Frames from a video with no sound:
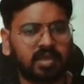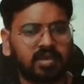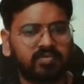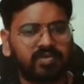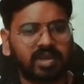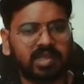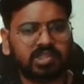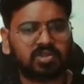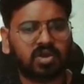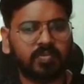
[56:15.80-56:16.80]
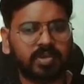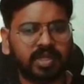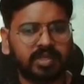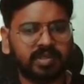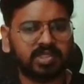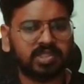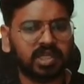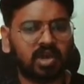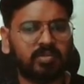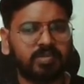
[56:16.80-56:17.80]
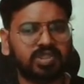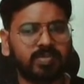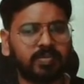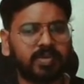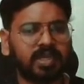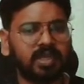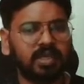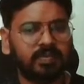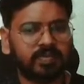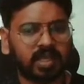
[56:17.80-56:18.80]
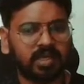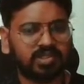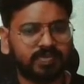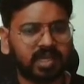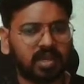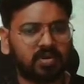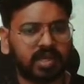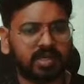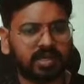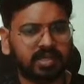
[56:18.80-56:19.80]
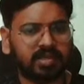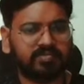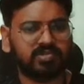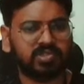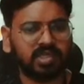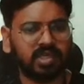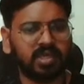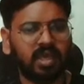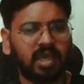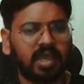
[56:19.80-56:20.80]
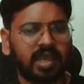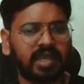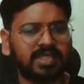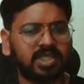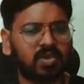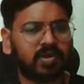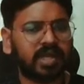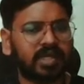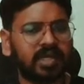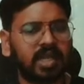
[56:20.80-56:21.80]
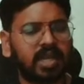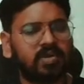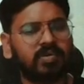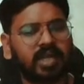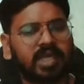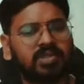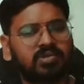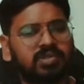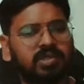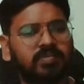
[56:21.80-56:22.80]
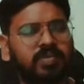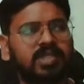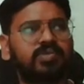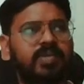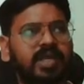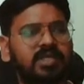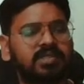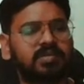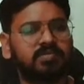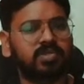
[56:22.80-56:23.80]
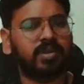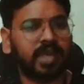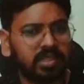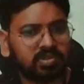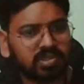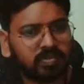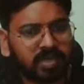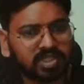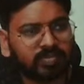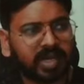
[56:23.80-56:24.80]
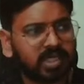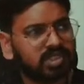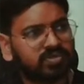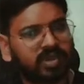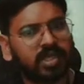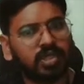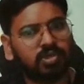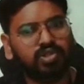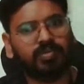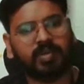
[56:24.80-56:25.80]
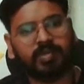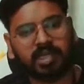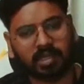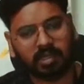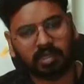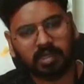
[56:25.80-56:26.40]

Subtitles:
For list comprehension, how much memory has been allocated here? If you see, it has allocated around 9000 plus bytes. So 9000 plus byte is very huge memory.